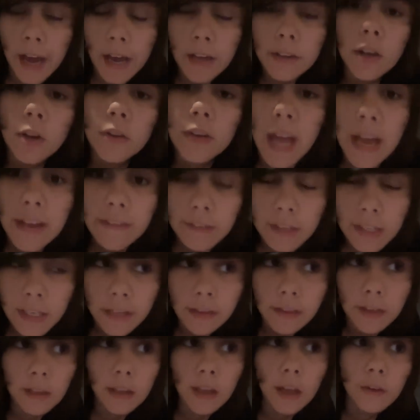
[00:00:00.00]
I don't have
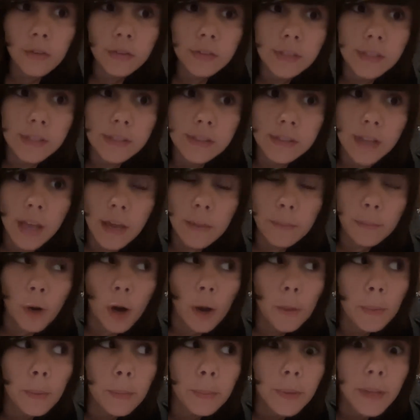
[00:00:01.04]
anything else to say
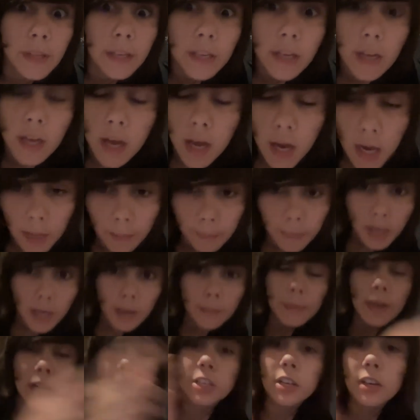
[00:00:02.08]
probably.
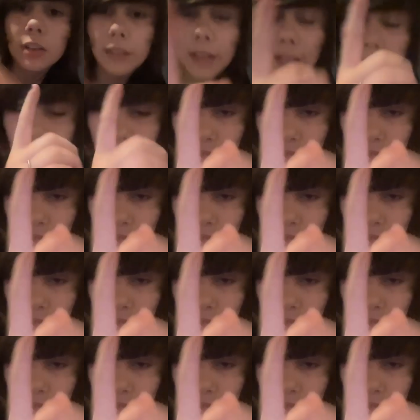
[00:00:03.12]
Make sure to like,